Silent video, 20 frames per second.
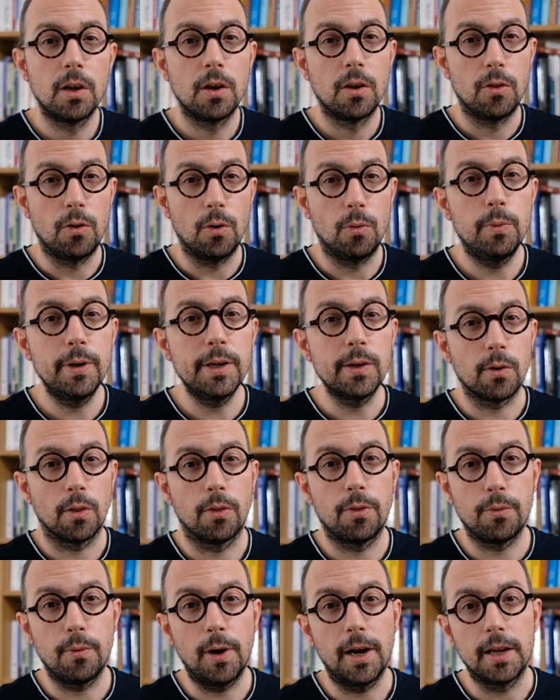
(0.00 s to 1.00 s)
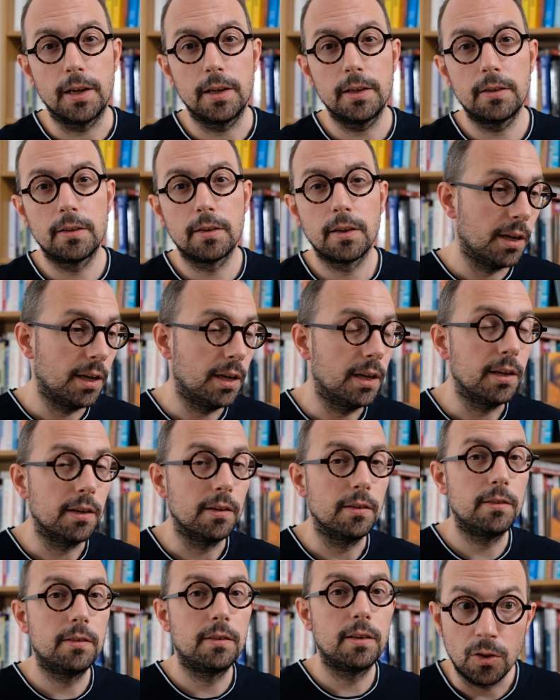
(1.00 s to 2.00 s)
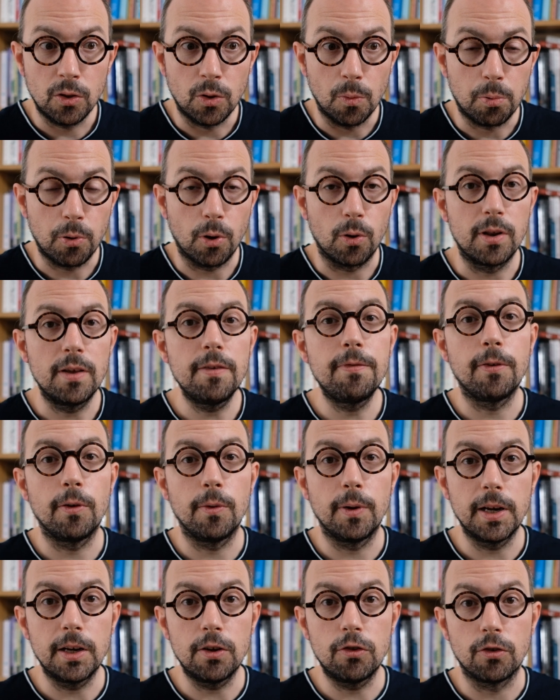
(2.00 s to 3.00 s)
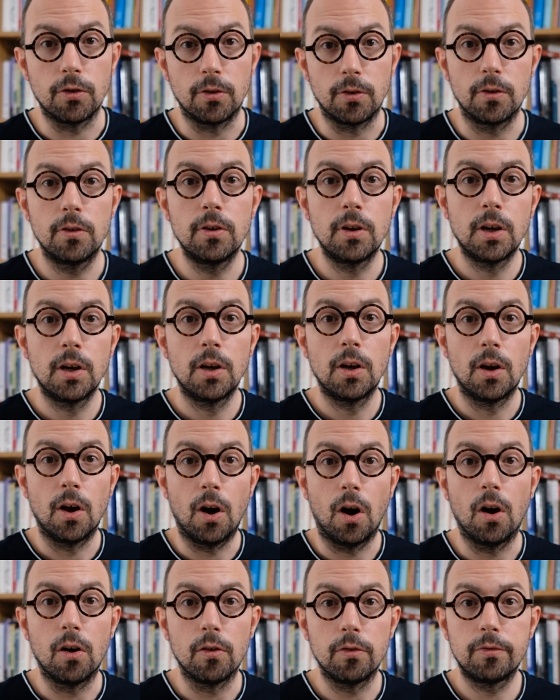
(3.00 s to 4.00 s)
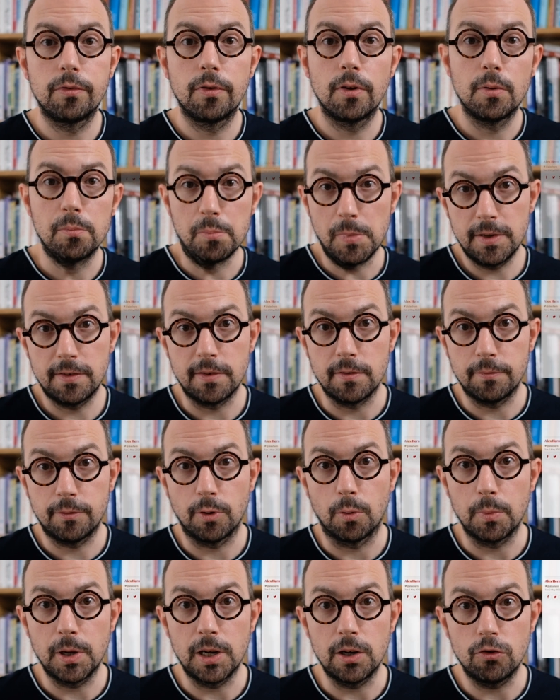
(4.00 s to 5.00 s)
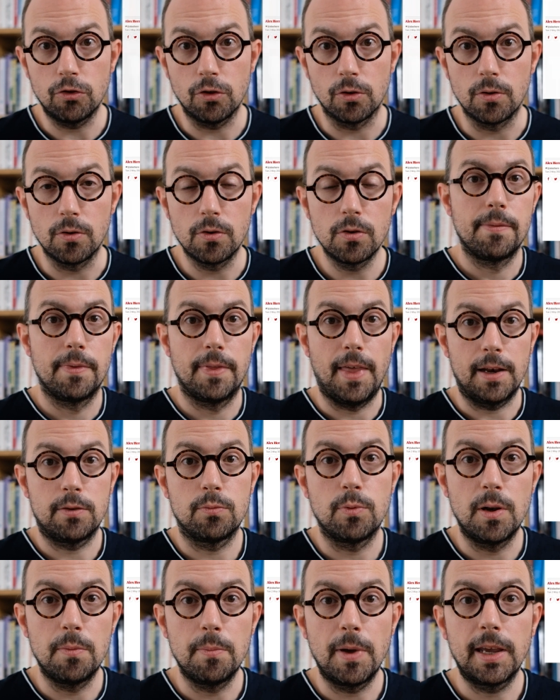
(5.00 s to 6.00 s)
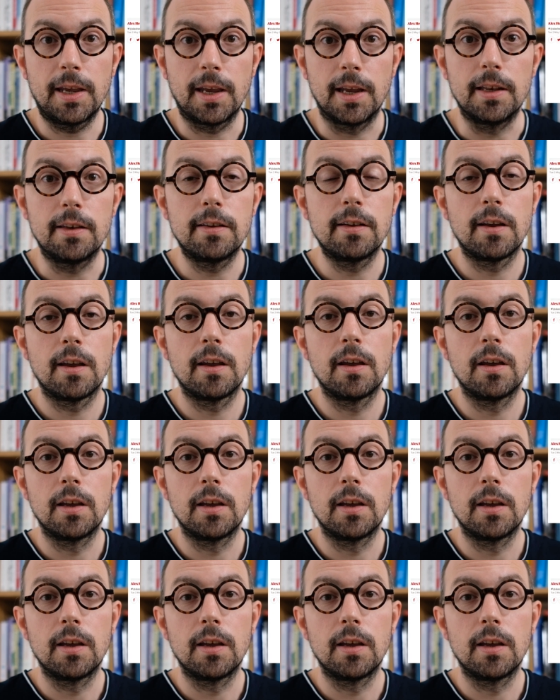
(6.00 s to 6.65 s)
The real threat is the proliferation of misinformation that will make it